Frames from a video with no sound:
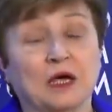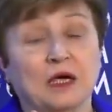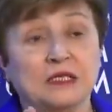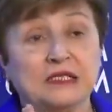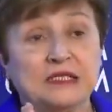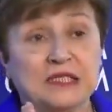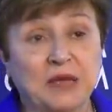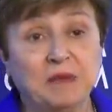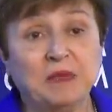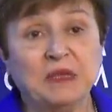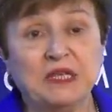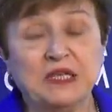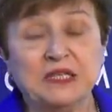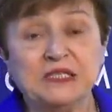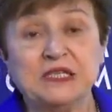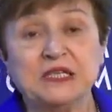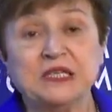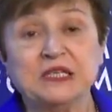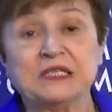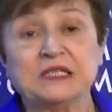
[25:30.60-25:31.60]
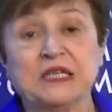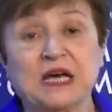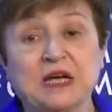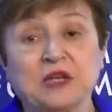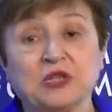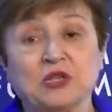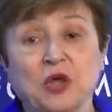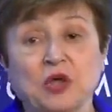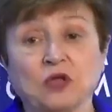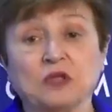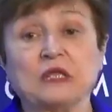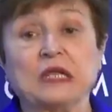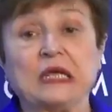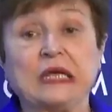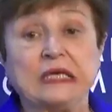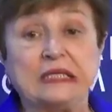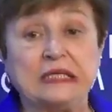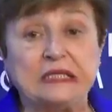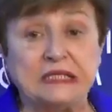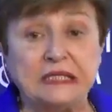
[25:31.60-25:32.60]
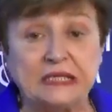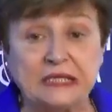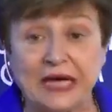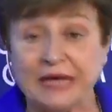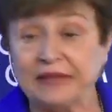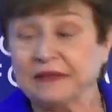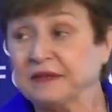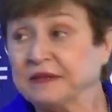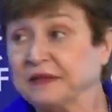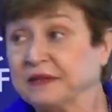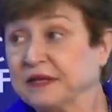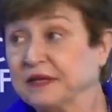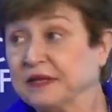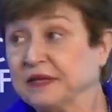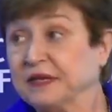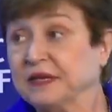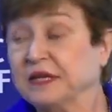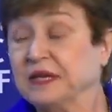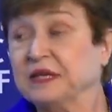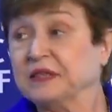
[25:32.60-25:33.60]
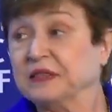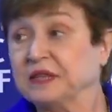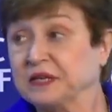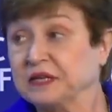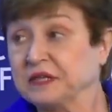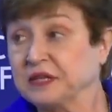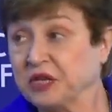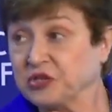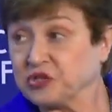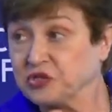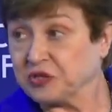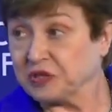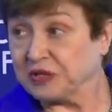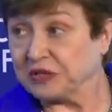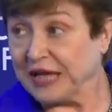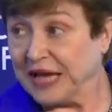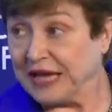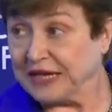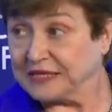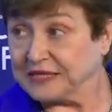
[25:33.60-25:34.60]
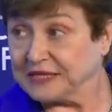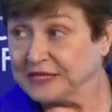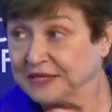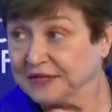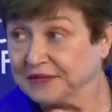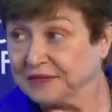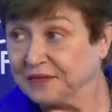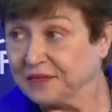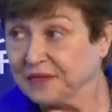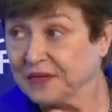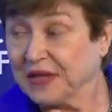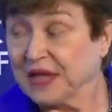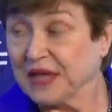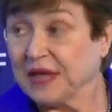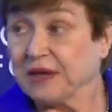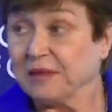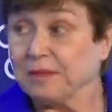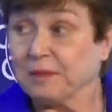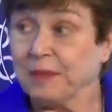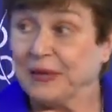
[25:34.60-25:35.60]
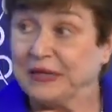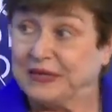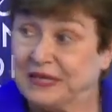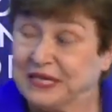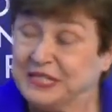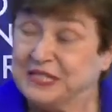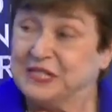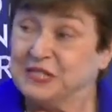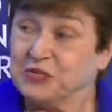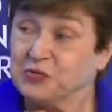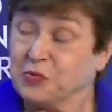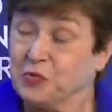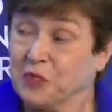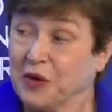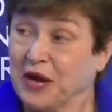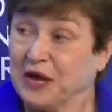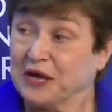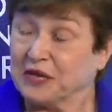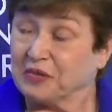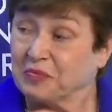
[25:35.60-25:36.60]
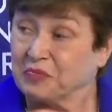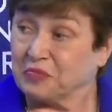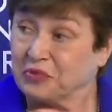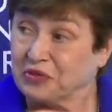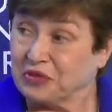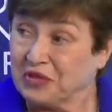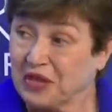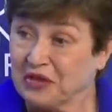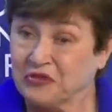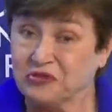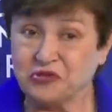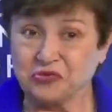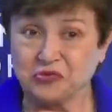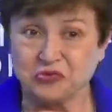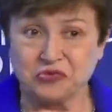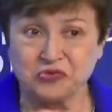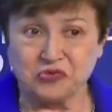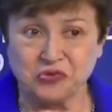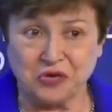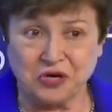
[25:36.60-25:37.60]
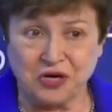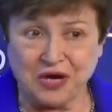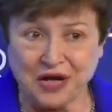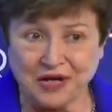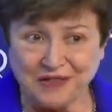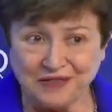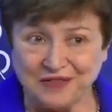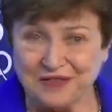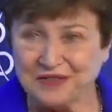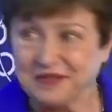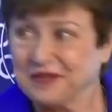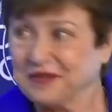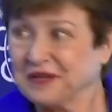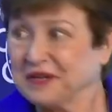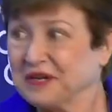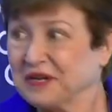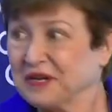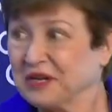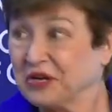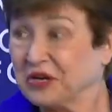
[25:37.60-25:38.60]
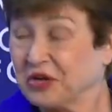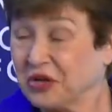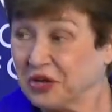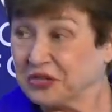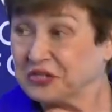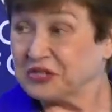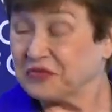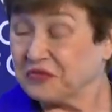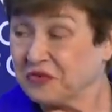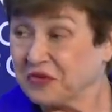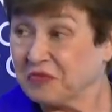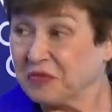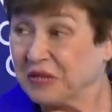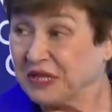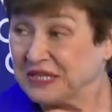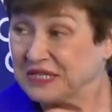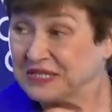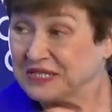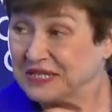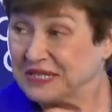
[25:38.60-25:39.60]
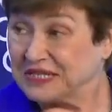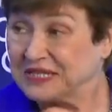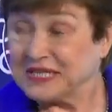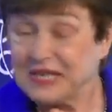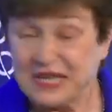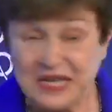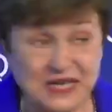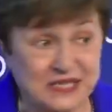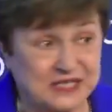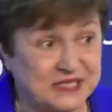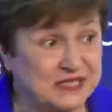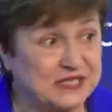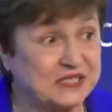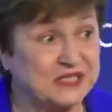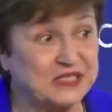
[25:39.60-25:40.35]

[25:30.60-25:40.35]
CBDCs are not yet internationalized. But this is where the potential to cut cost of remittances is.